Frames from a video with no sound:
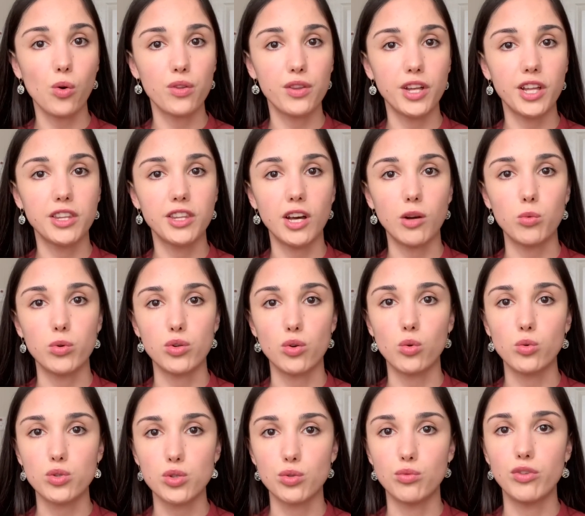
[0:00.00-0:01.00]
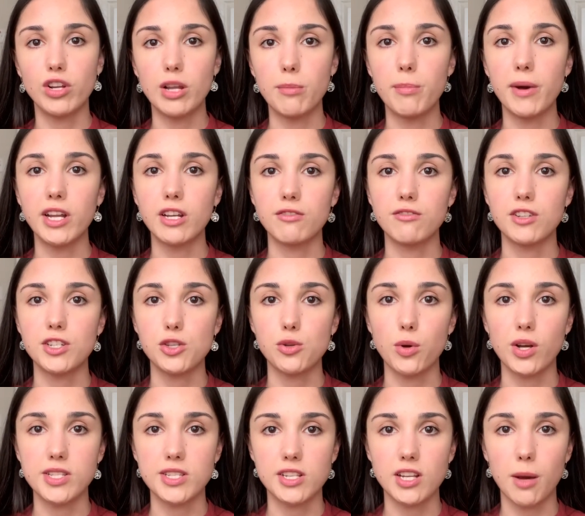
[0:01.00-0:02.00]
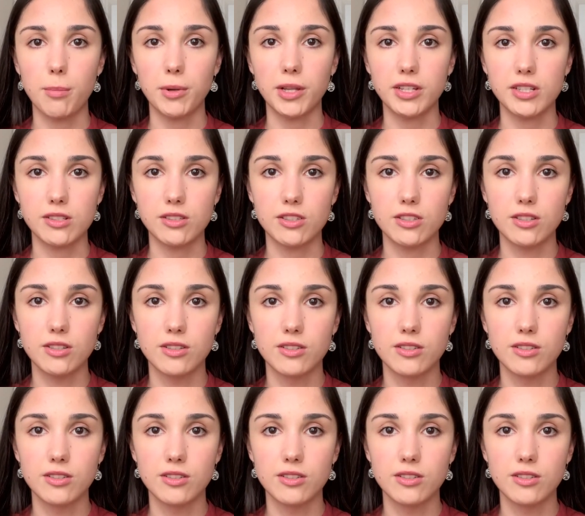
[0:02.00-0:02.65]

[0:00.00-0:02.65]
then that would also really benefit you as an applicant.